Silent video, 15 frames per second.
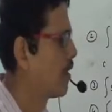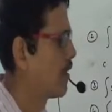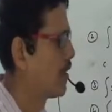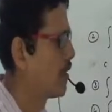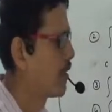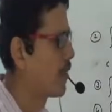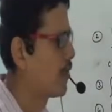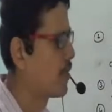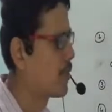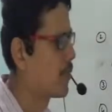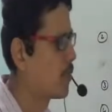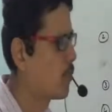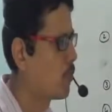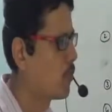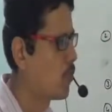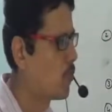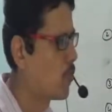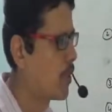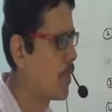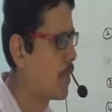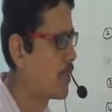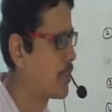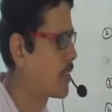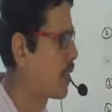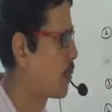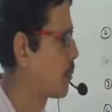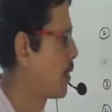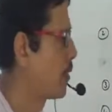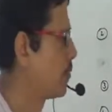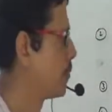And I will give one
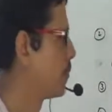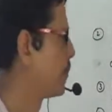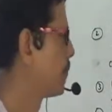example.